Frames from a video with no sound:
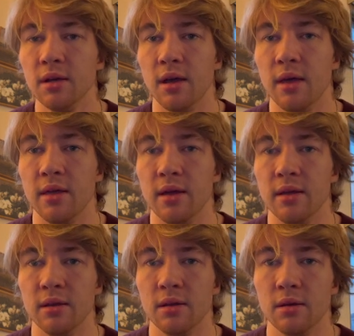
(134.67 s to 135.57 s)
And
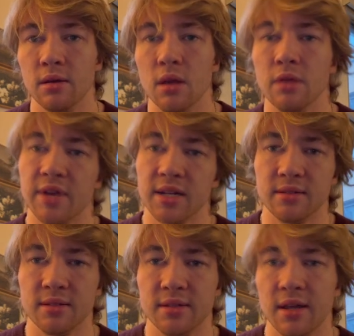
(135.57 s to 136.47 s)
then other
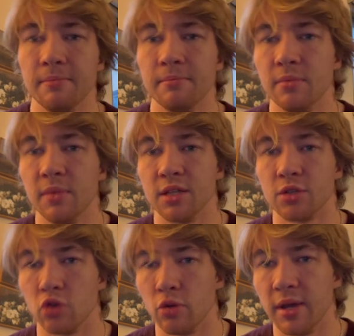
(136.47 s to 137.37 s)
reactants the same. It's
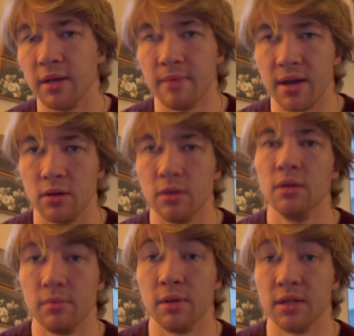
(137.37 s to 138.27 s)
chromate, metal,
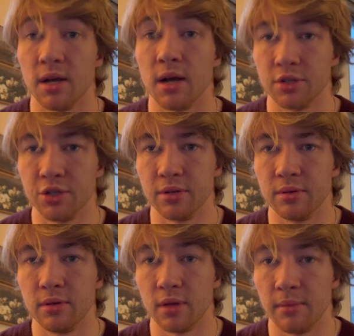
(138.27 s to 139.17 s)
plus oxygen,
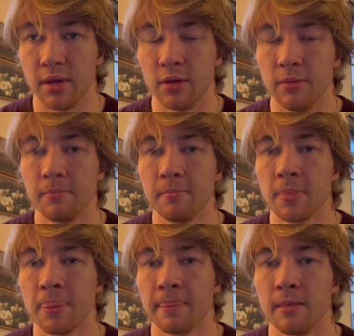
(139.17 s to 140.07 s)
non-metal.
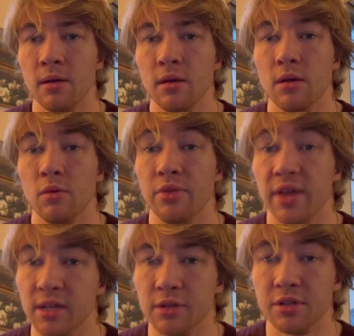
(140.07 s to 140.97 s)
What
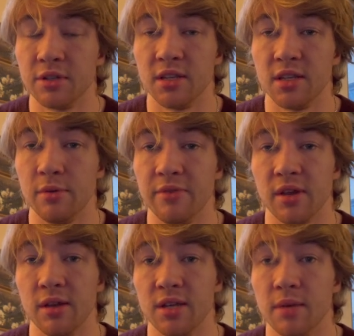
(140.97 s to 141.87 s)
that tells us is that we've
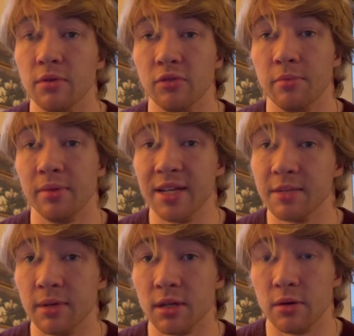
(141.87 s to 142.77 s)
got a double
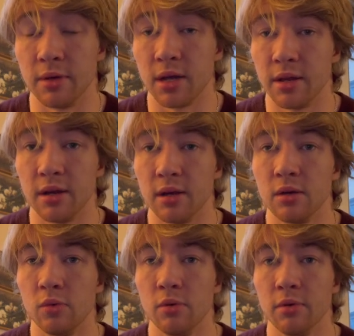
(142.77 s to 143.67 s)
replacement going on here,
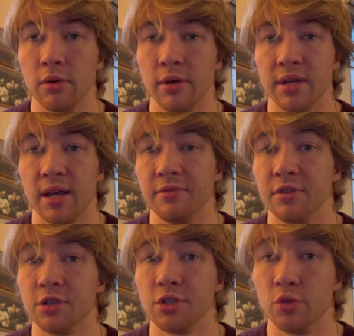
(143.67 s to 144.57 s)
where we're going to have
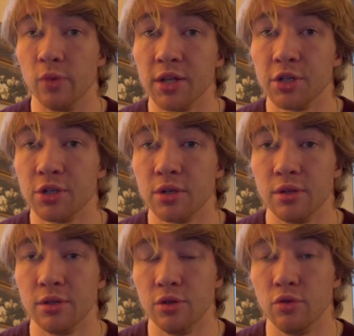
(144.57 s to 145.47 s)
to switch
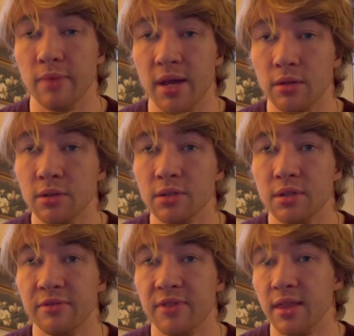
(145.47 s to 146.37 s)
the 2 metals
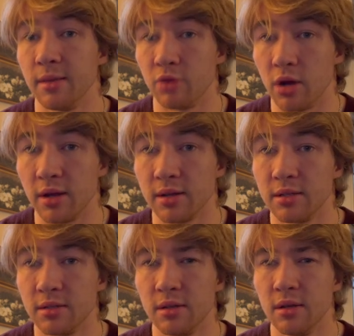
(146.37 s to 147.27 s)
to find the products,